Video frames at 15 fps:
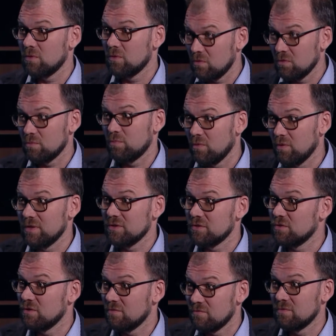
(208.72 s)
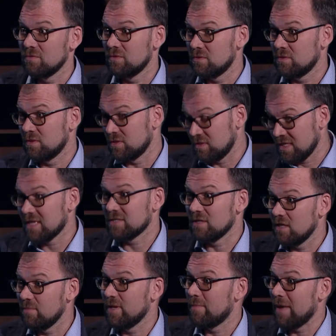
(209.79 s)
good point to sort of discuss a
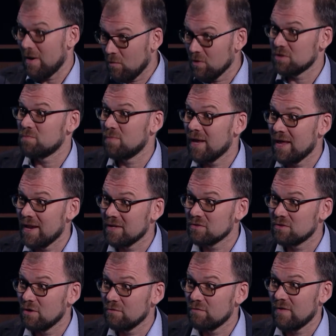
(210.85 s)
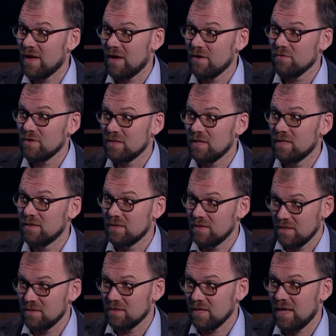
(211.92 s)
little bit about what's played out so far
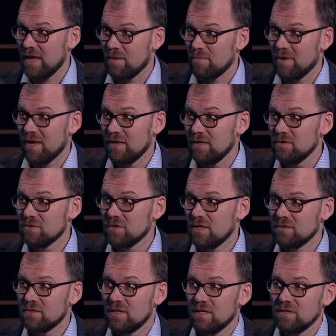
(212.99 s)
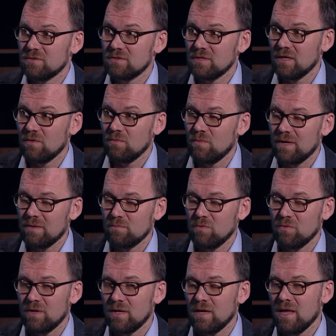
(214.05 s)
in the campaign. So there's one
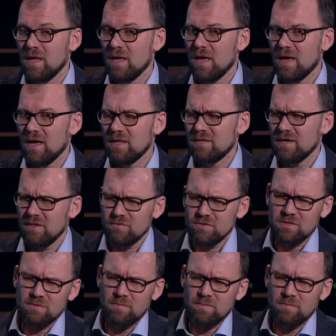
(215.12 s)
point. The other is, I